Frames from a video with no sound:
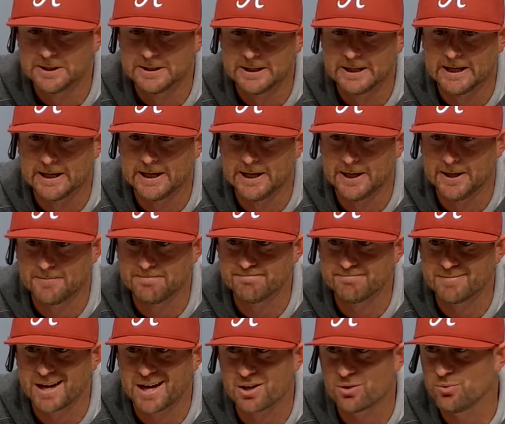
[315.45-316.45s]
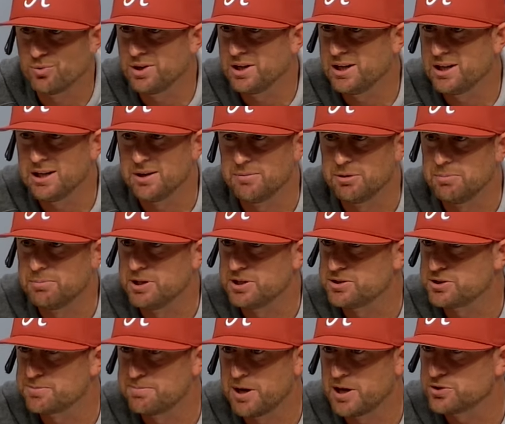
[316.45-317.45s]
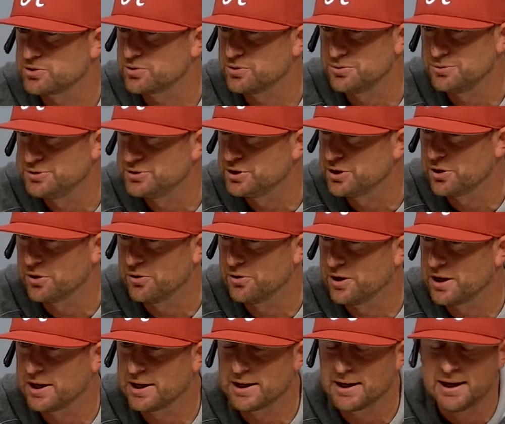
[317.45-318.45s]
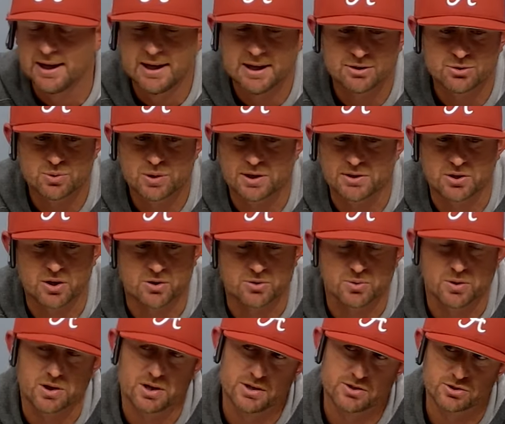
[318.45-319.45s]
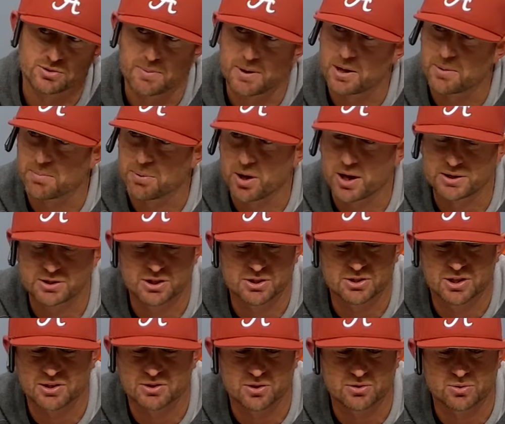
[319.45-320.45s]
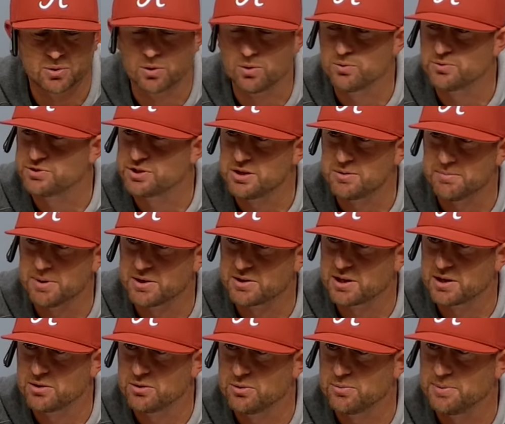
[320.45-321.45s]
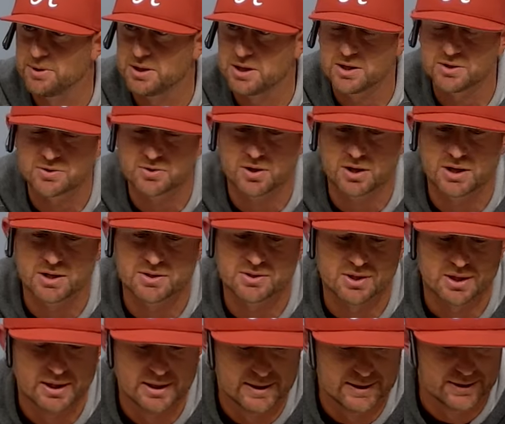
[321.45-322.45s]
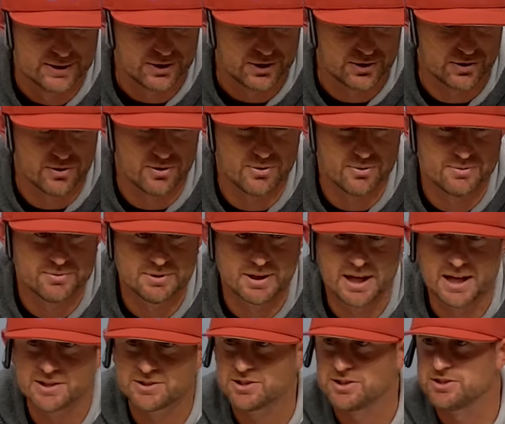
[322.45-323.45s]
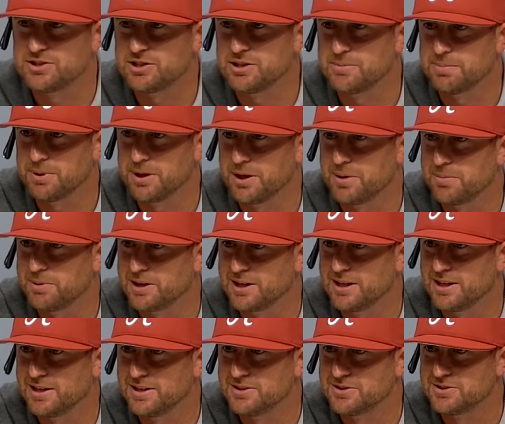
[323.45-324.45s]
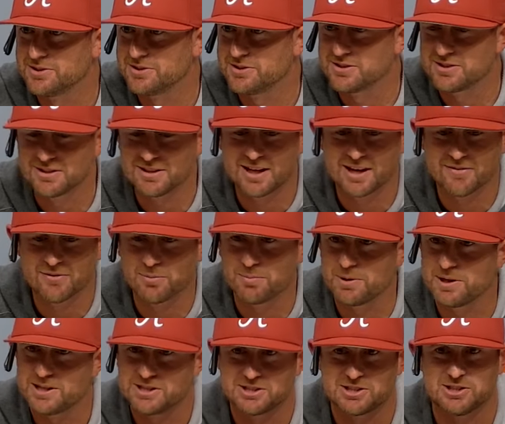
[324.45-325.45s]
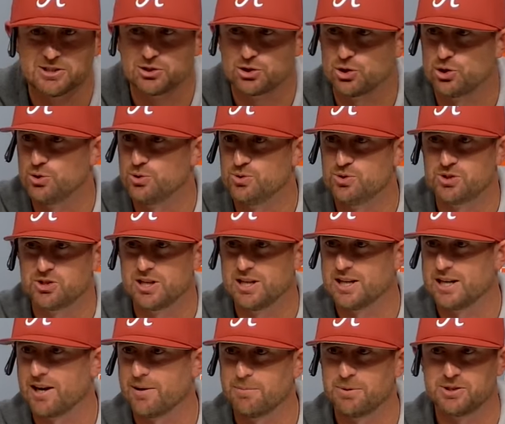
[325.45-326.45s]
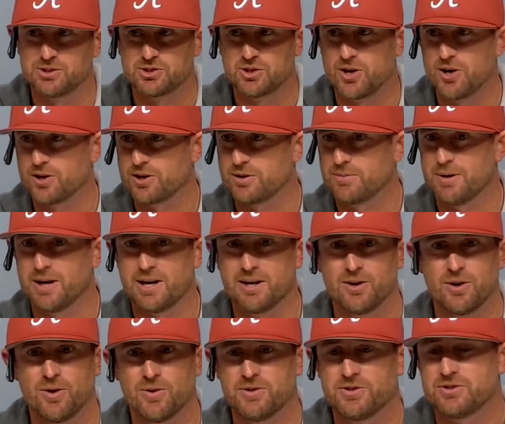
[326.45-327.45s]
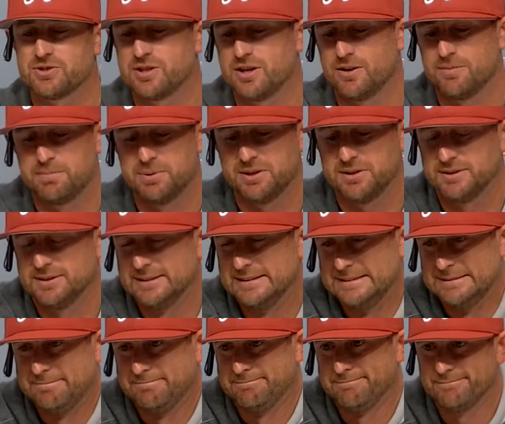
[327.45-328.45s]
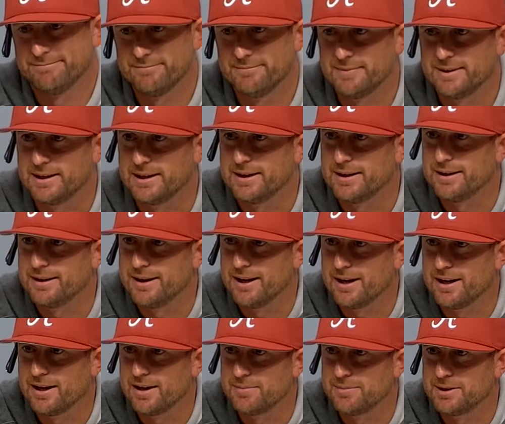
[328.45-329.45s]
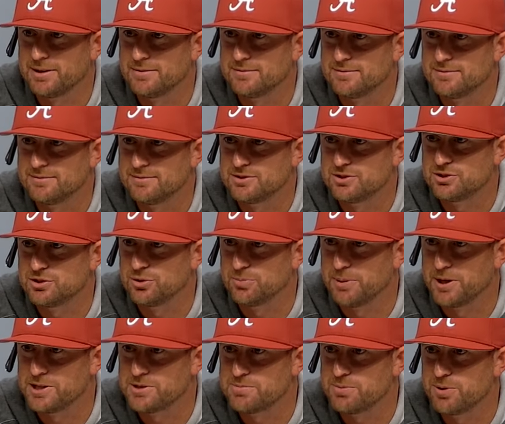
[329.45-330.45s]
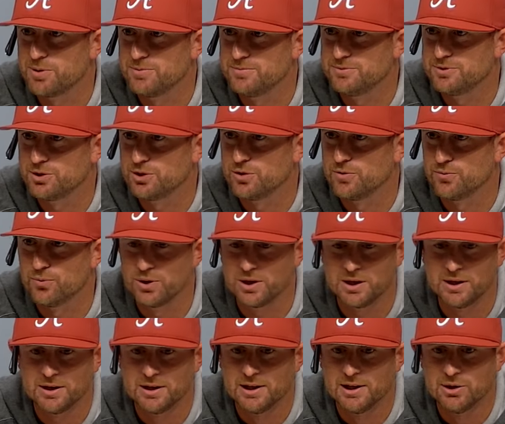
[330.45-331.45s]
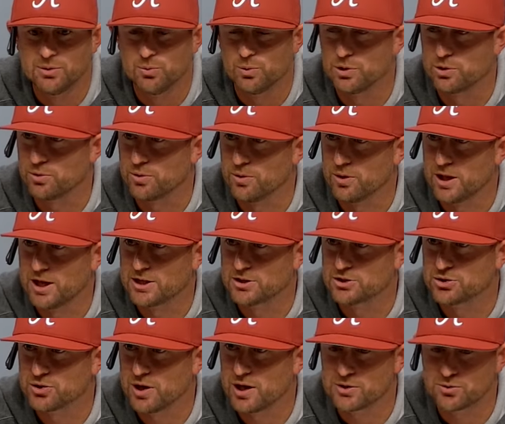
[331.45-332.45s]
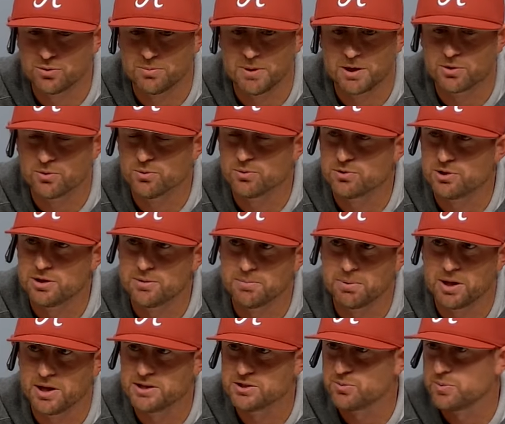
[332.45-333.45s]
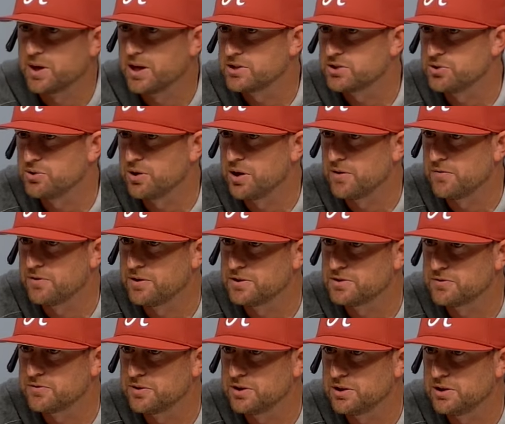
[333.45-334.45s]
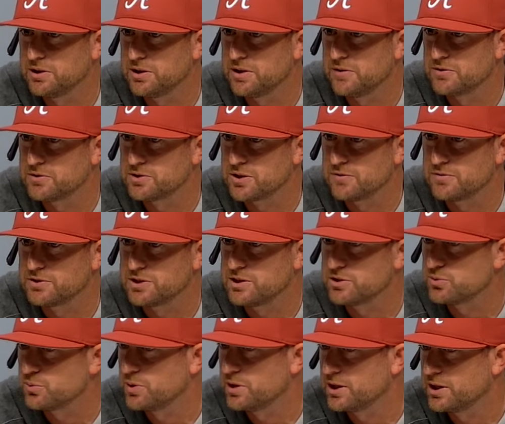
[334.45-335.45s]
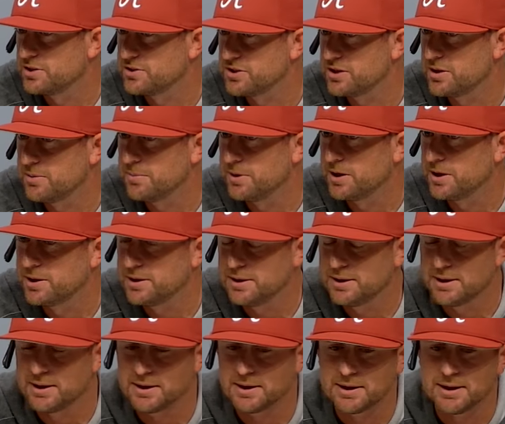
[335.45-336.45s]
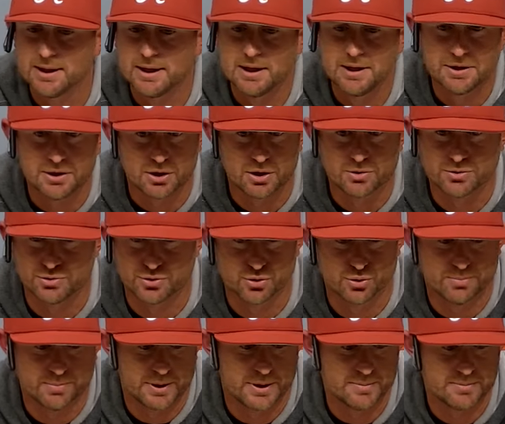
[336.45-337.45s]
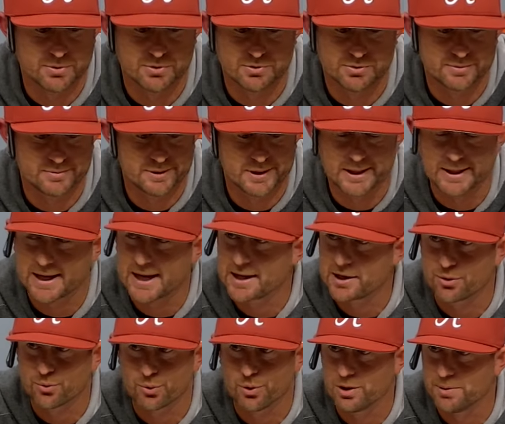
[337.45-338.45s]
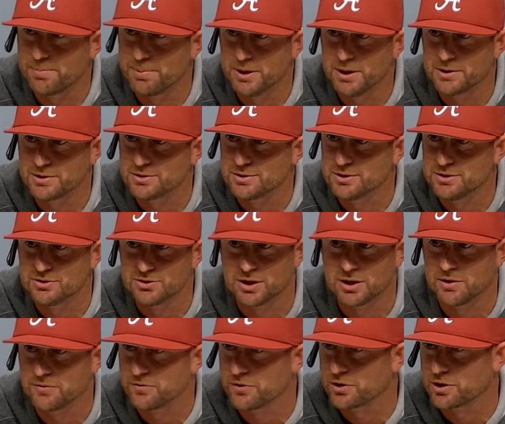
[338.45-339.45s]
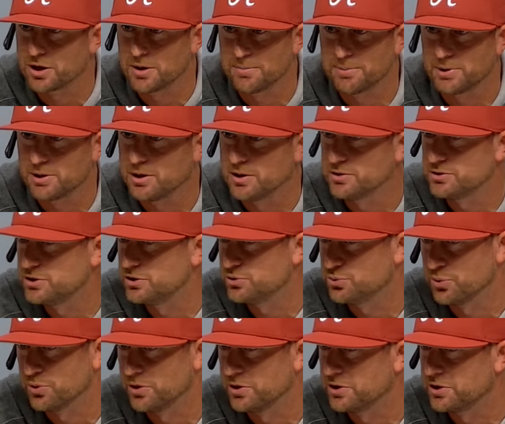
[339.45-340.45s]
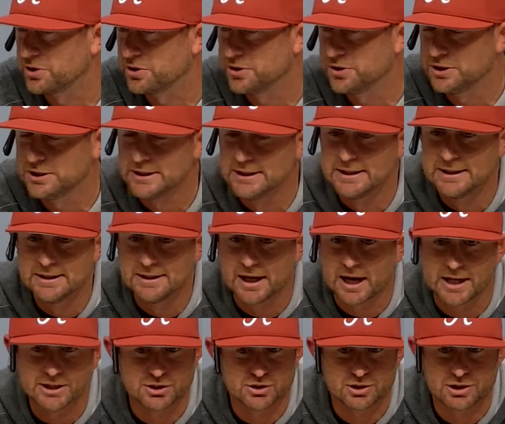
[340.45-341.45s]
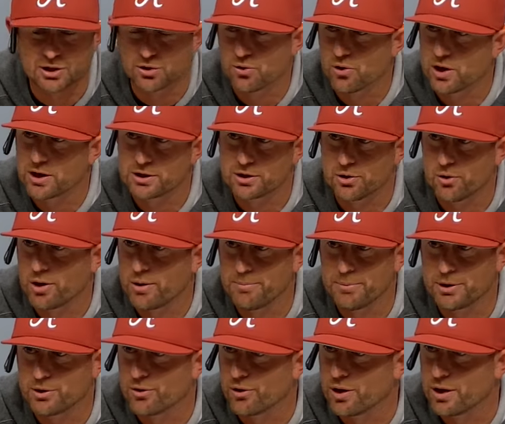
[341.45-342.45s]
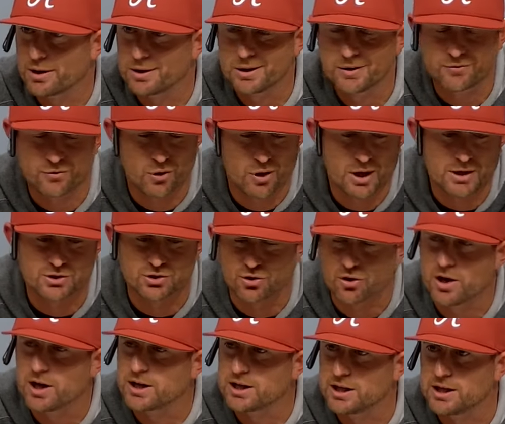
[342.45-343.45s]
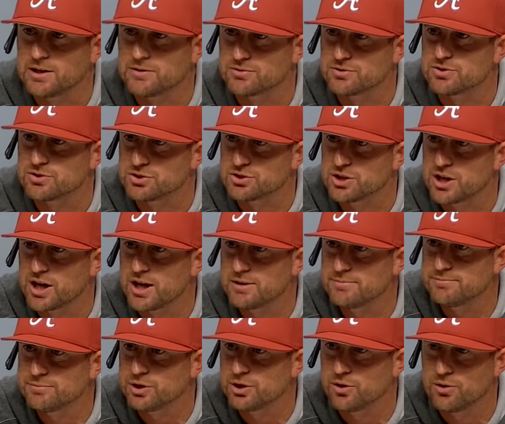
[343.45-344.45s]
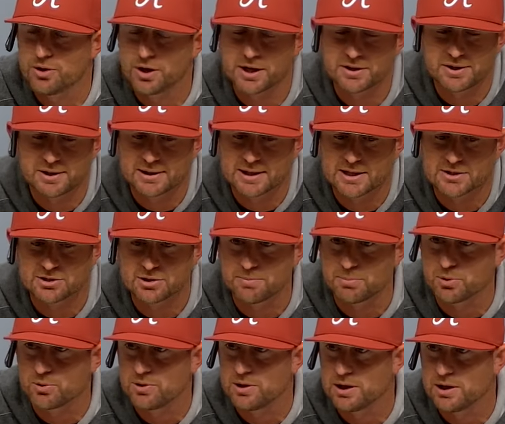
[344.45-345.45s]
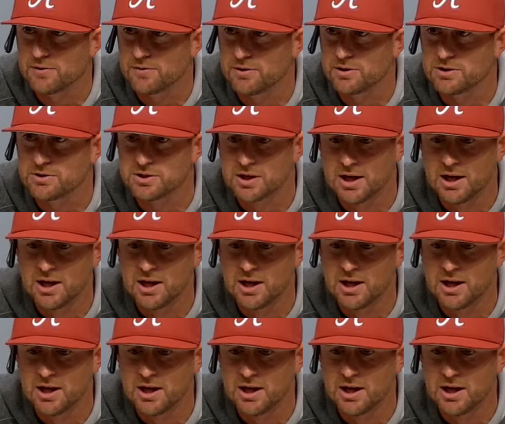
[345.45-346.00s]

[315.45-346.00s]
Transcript: I don't need him to be special, you know, and that's what I talked to our hitters about at practice. I talked to our whole team about that a little bit yesterday is, you know, SEC play begins. It's this huge thing. Everybody's talking about all this stuff, but at the end of the day, I mean, it's still baseball. You know, if we throw a lot of strikes, we make routine plays, and we execute offensively, you give yourself a chance to win against anybody. And, you know, Drew Beam, the guy can really pitch. He's done it for a couple of years. He's really good. I just need Greg to go out and be Greg. If Greg's Greg, he gives us a shot. You know, and I think that's the beauty of it is